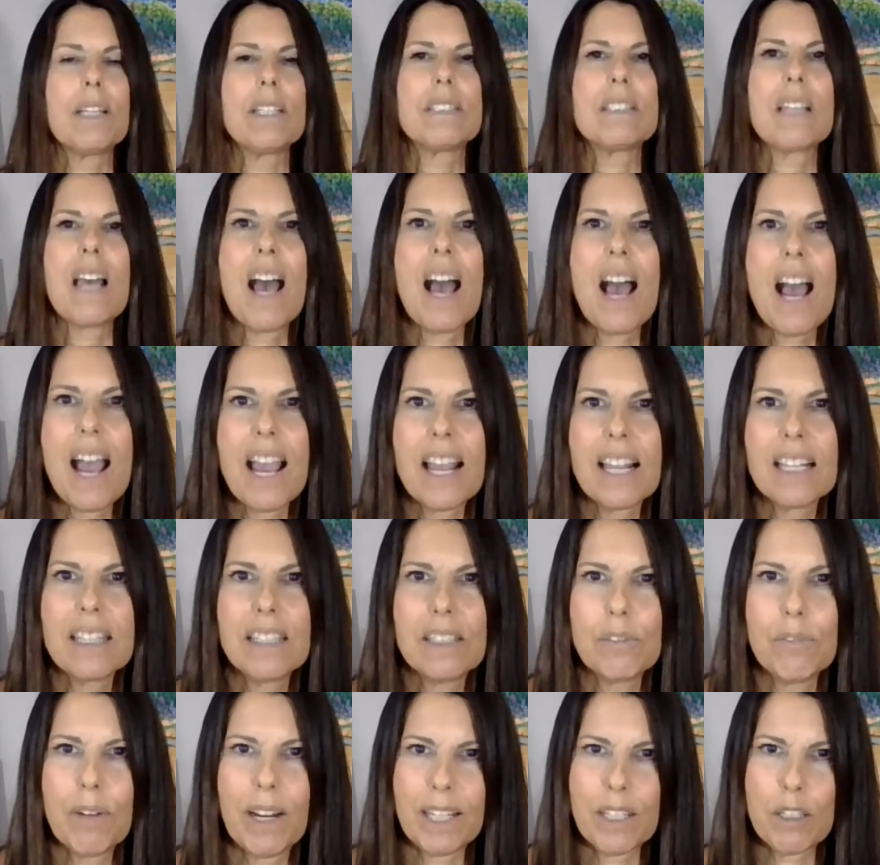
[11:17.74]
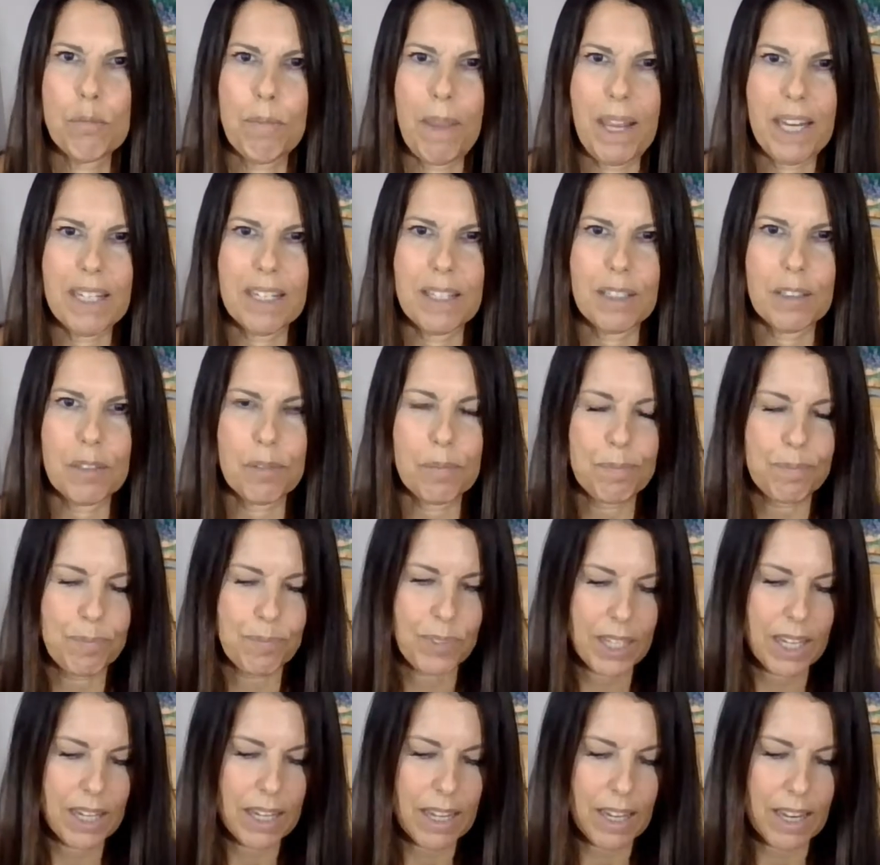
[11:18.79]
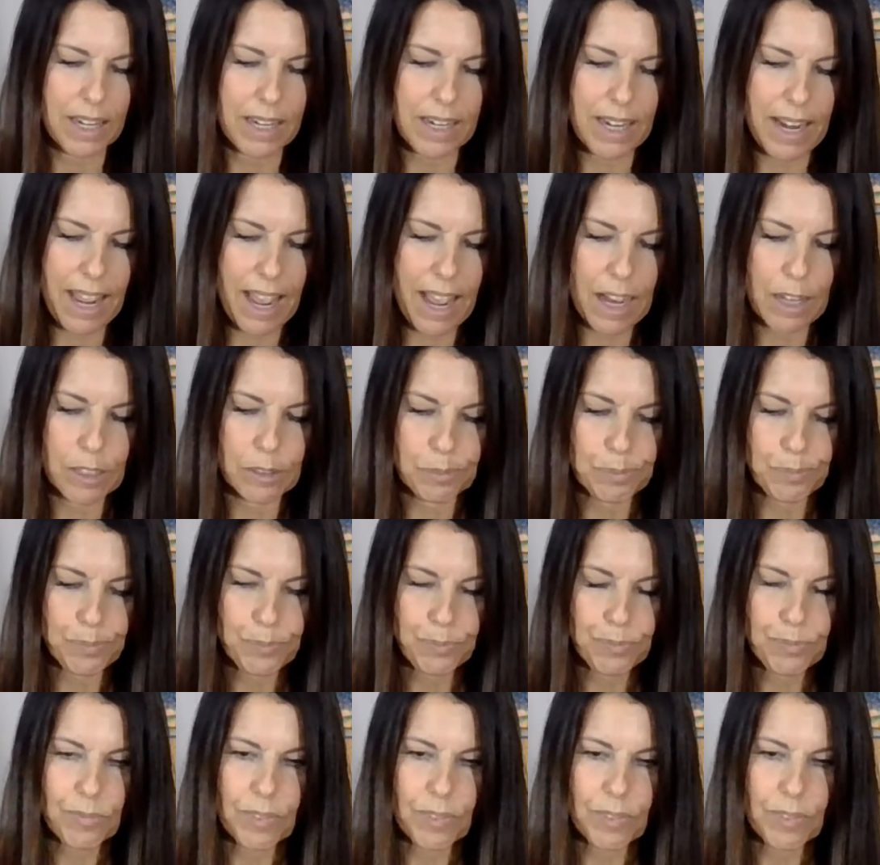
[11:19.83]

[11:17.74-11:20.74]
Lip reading: Highly recommended. Now,